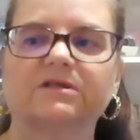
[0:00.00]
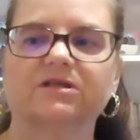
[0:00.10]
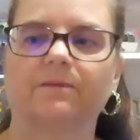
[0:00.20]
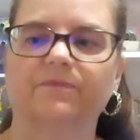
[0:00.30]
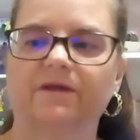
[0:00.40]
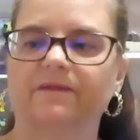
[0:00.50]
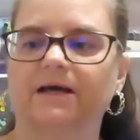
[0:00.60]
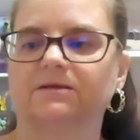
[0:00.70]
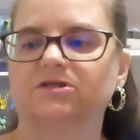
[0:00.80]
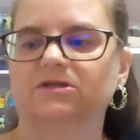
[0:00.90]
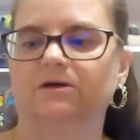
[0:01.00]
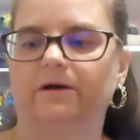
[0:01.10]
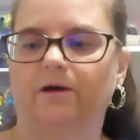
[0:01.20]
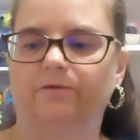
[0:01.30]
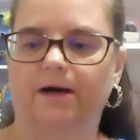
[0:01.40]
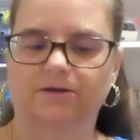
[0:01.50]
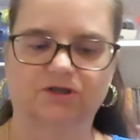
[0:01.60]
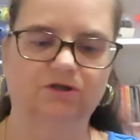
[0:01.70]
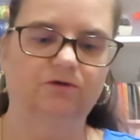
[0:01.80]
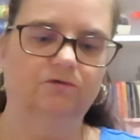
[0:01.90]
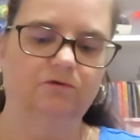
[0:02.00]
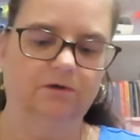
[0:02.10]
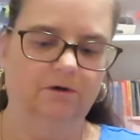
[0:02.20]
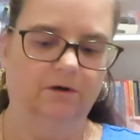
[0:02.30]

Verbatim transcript: Something that's, you know, not too